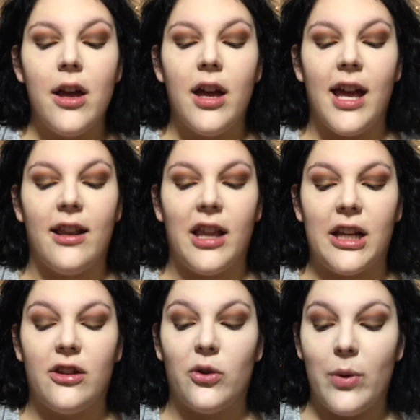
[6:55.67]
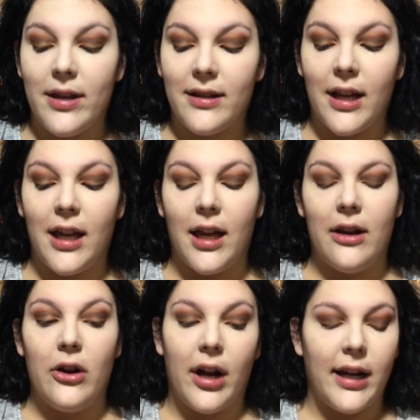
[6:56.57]
And then squeezed it and
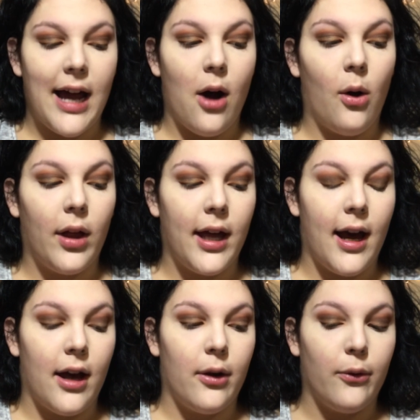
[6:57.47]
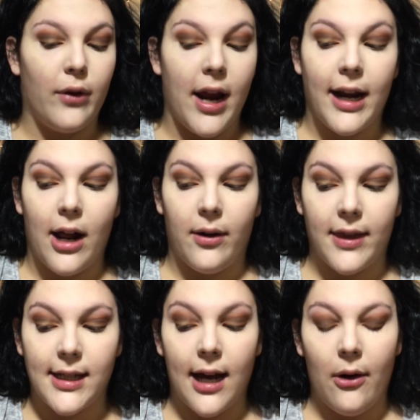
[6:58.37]
took a towel and wrung it out in the
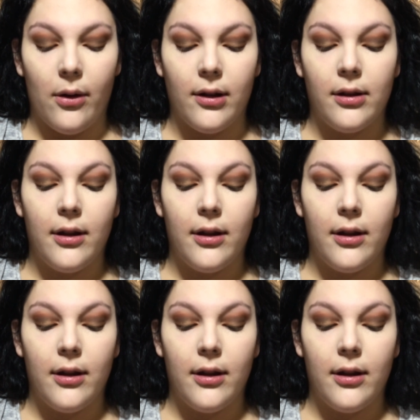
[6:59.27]
towel.